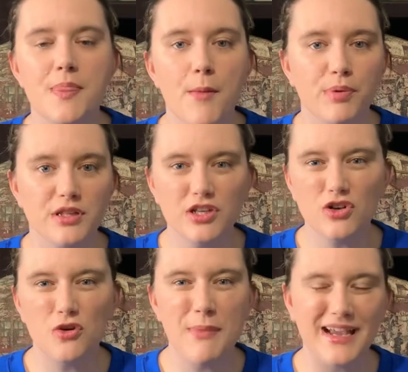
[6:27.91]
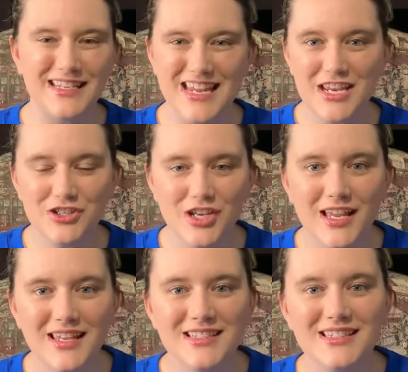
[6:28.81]
political
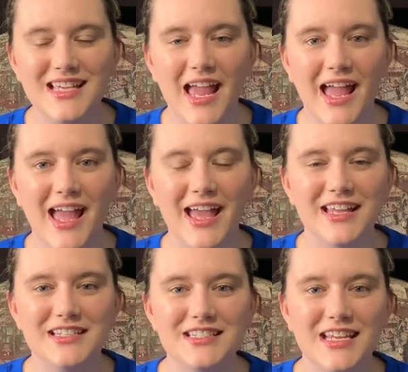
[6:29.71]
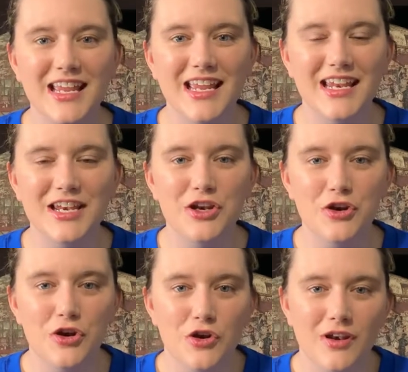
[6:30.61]
machinations and
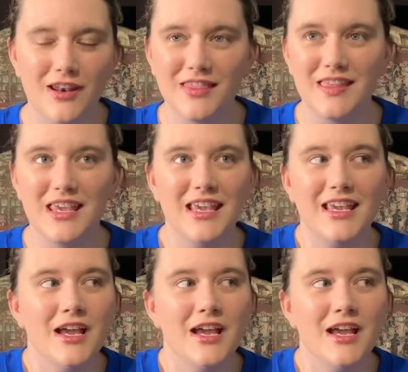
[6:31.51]
in the